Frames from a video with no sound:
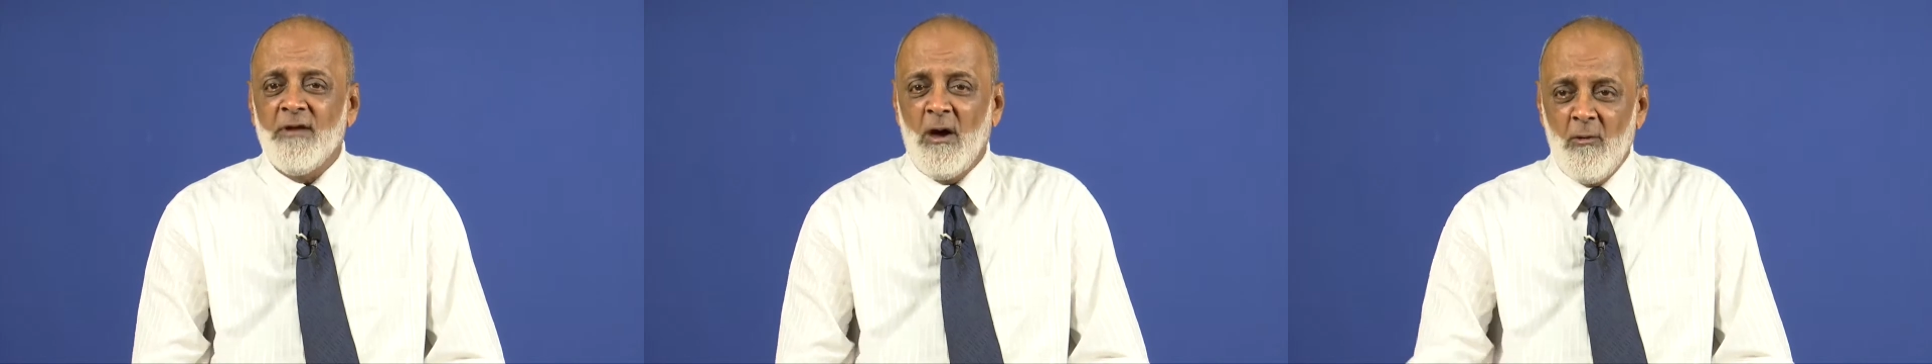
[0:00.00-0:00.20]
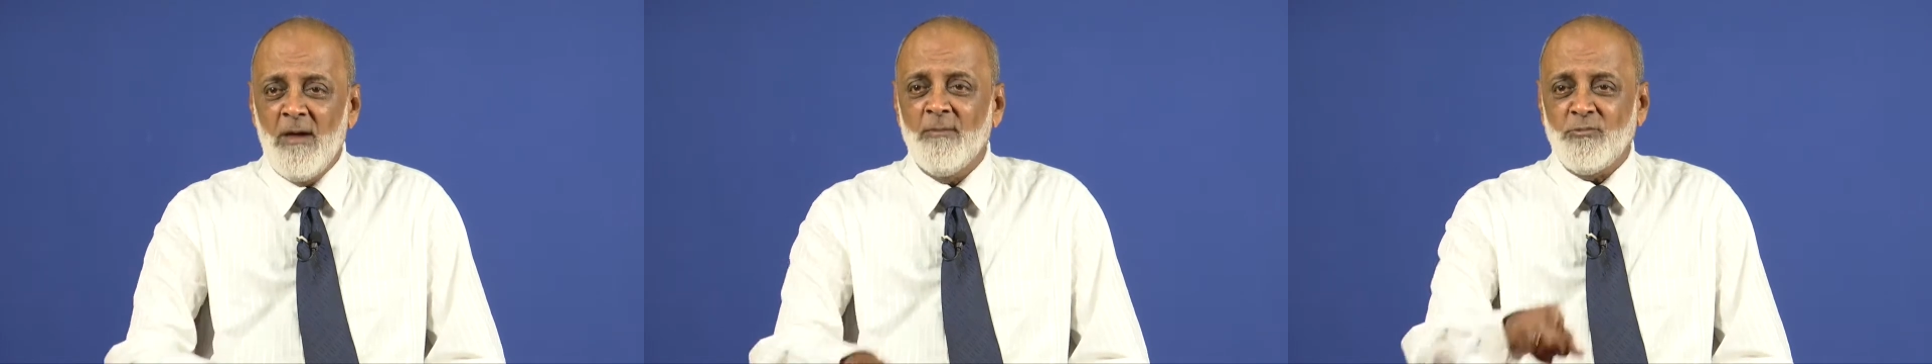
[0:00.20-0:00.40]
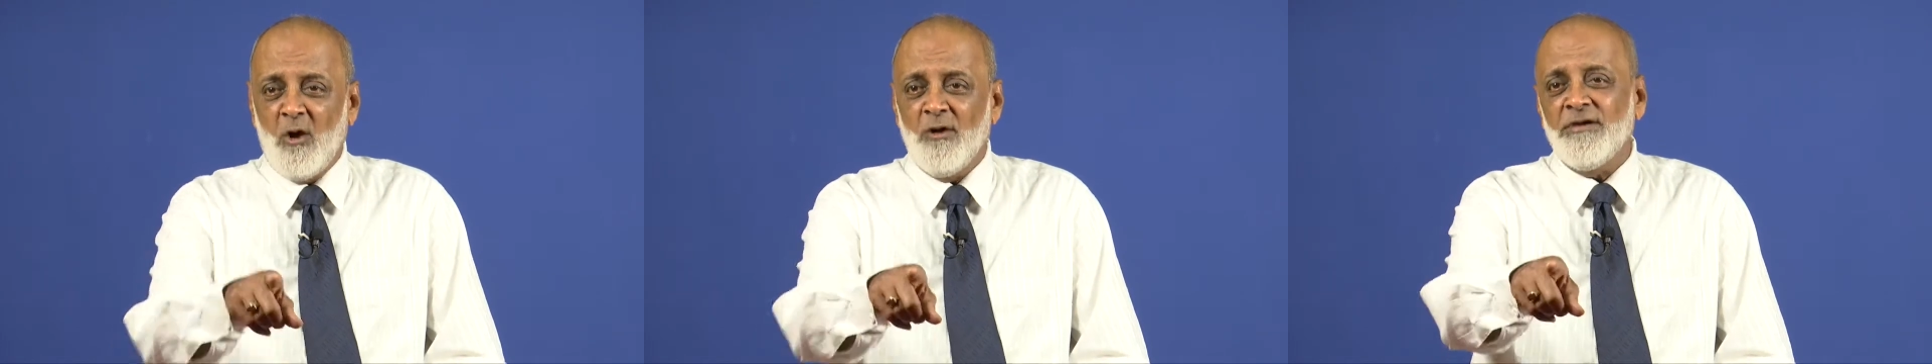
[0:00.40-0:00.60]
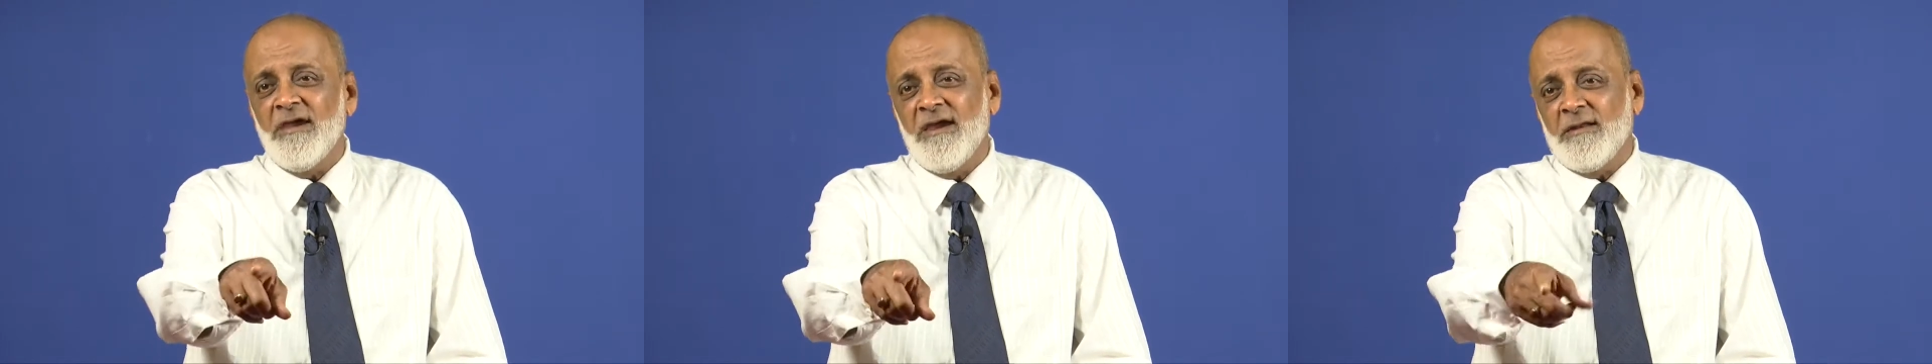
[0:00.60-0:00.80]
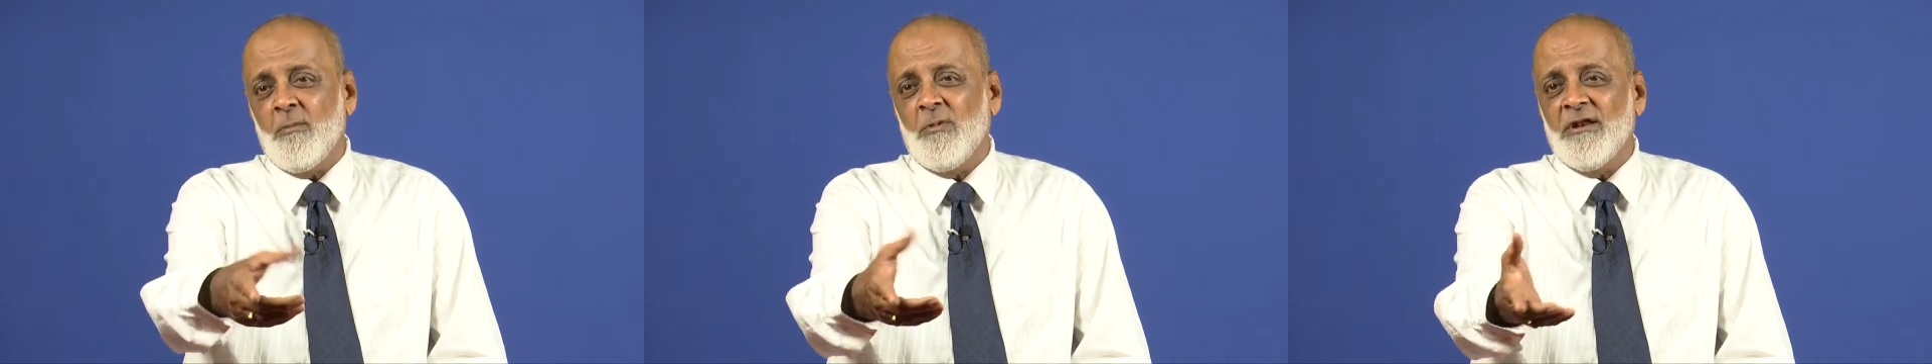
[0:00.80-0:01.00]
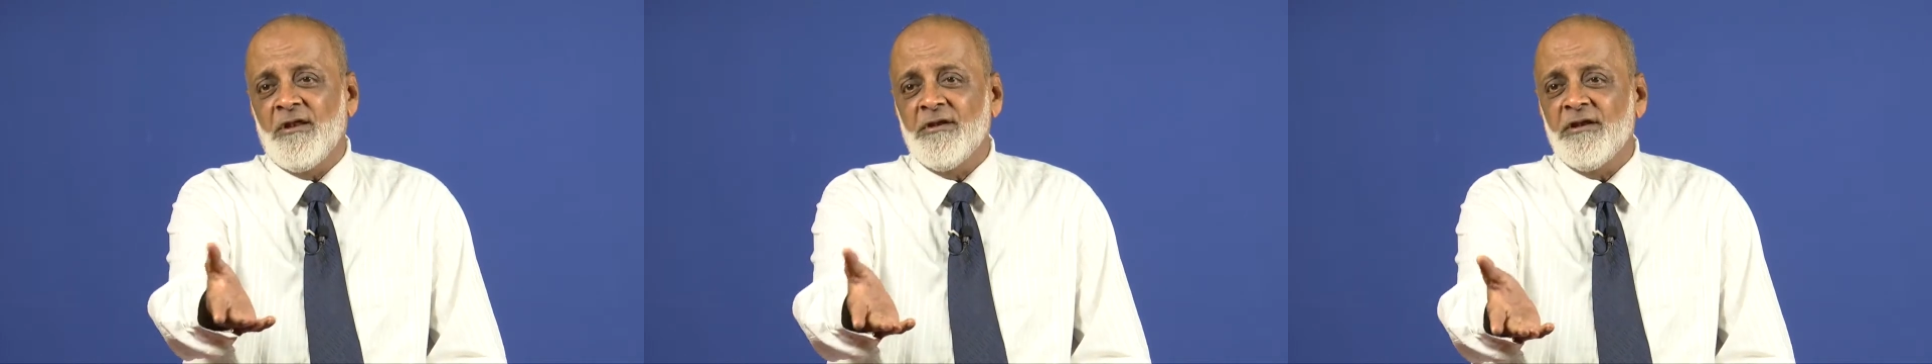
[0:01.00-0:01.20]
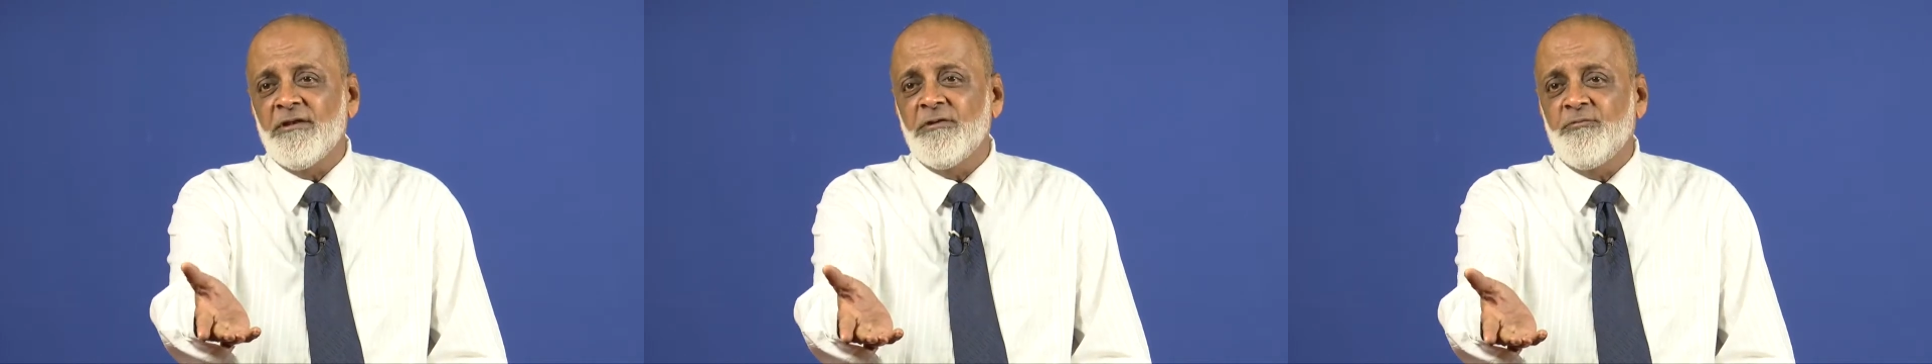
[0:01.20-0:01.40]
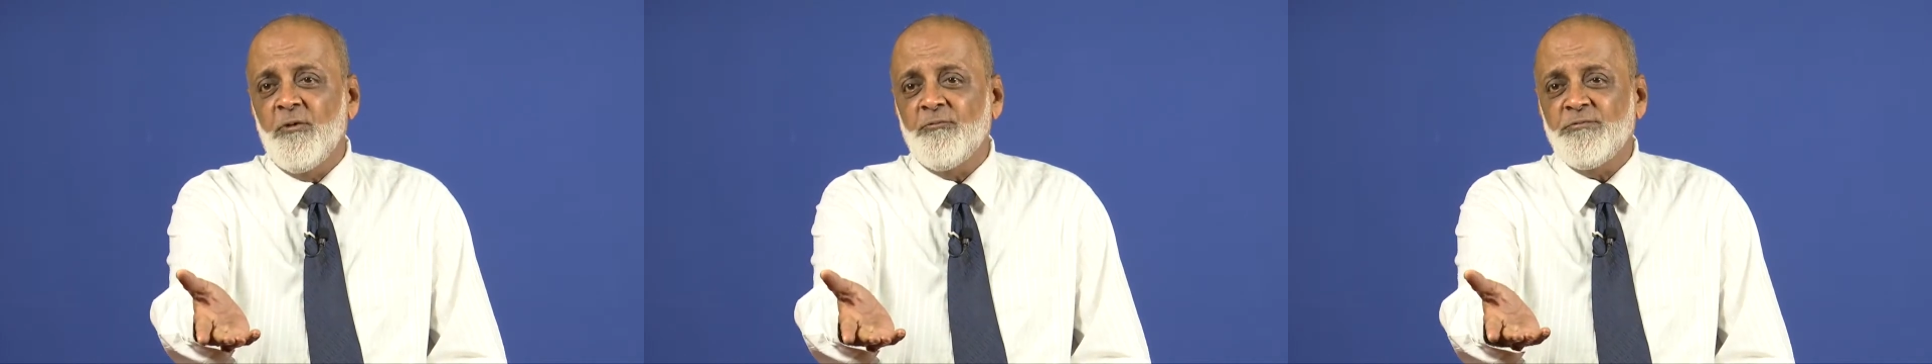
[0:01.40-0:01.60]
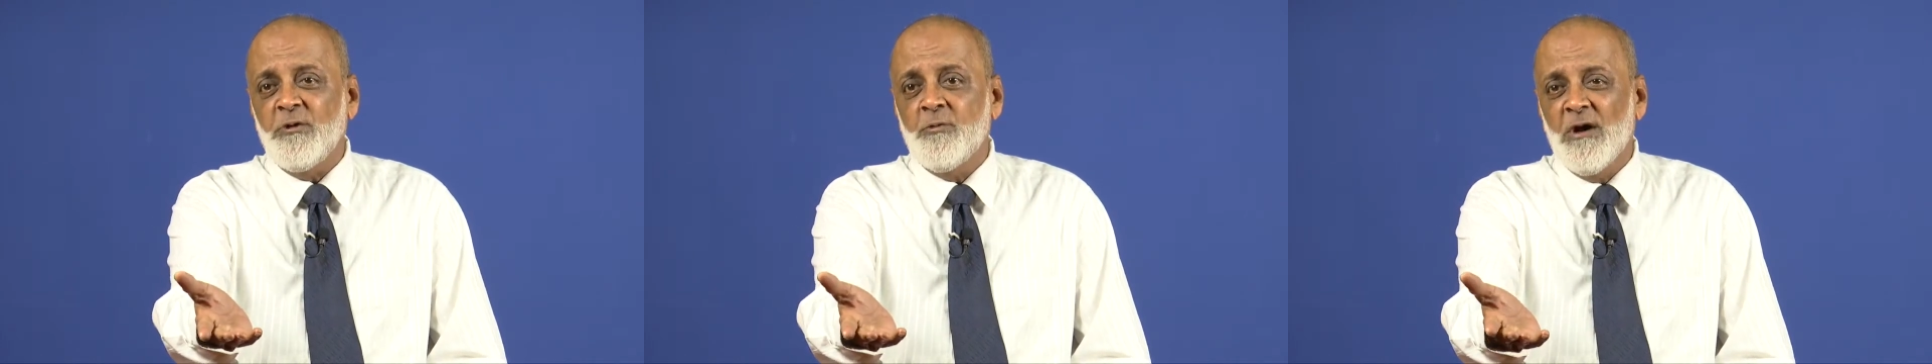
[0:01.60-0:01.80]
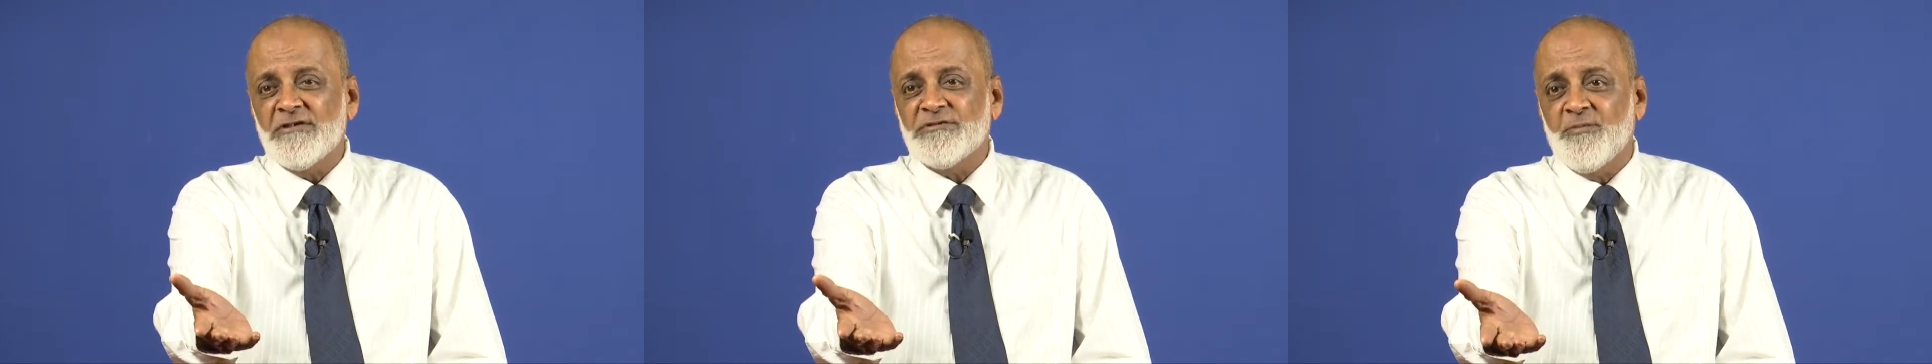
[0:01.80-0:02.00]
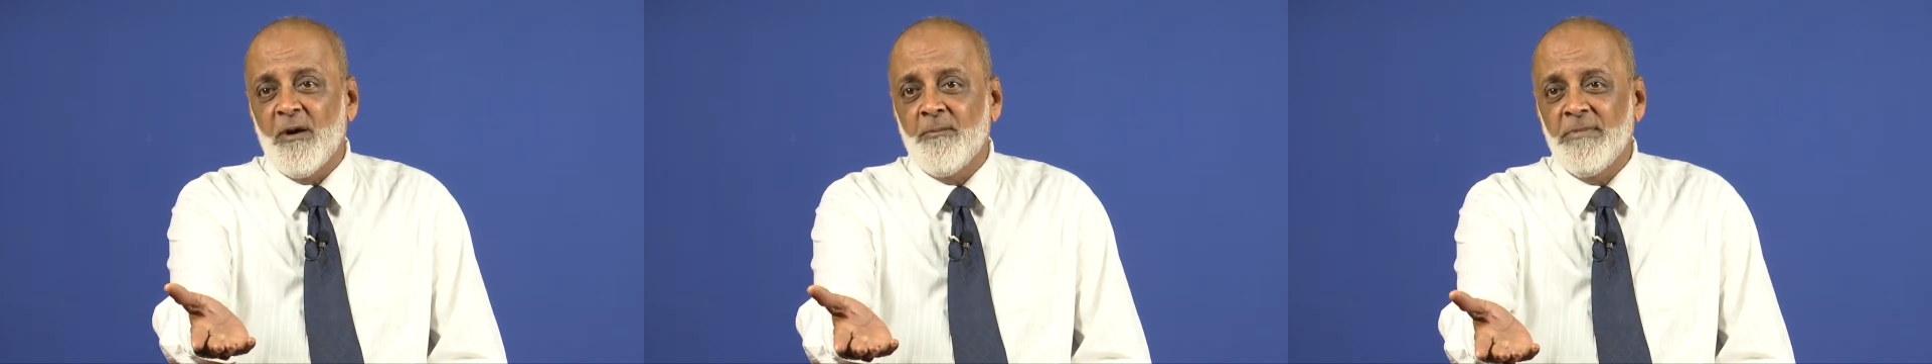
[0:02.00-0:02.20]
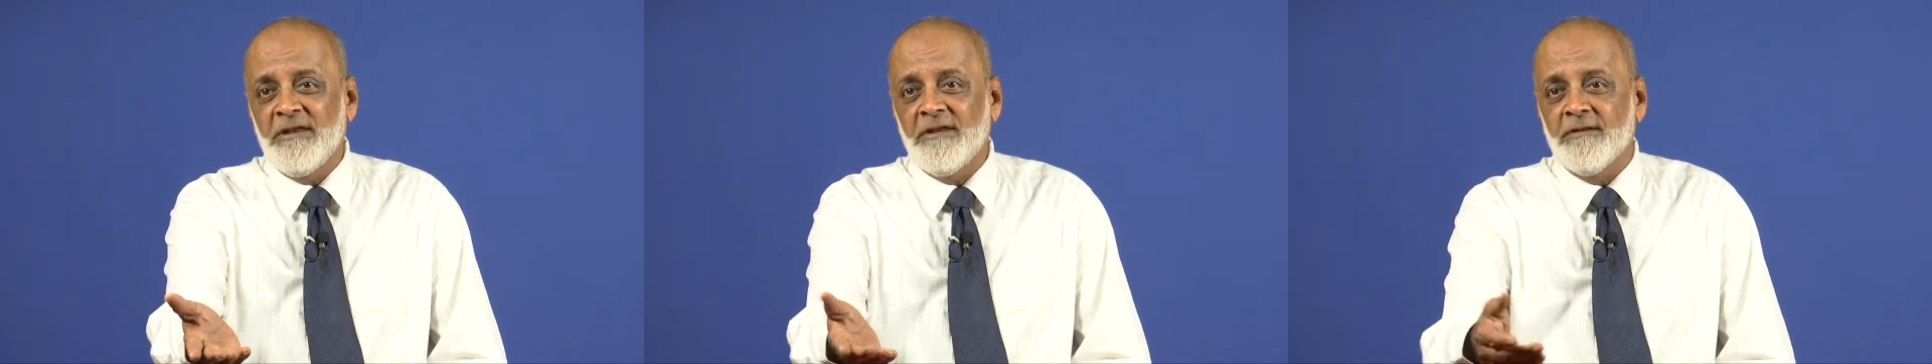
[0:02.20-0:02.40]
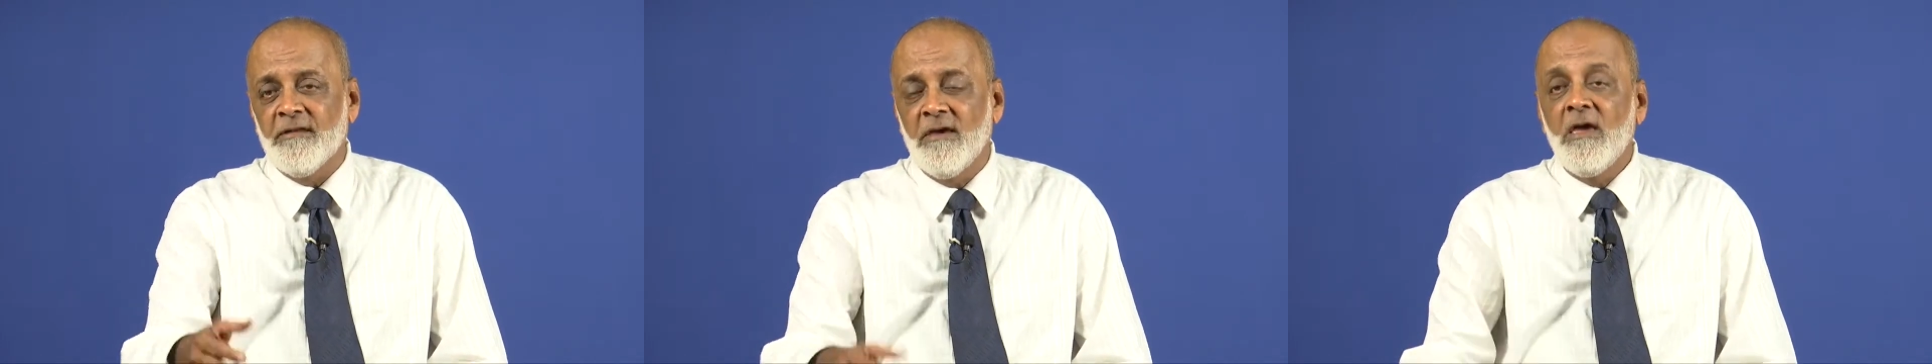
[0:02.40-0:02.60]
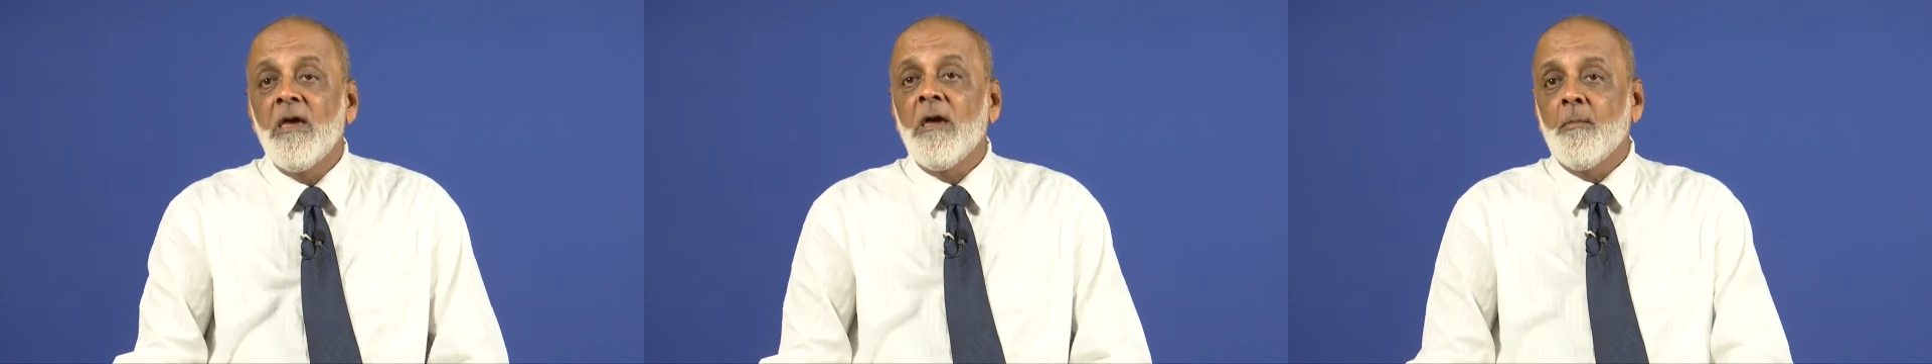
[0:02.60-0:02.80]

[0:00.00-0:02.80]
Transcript: Now I'm talking at about 150 words per minute.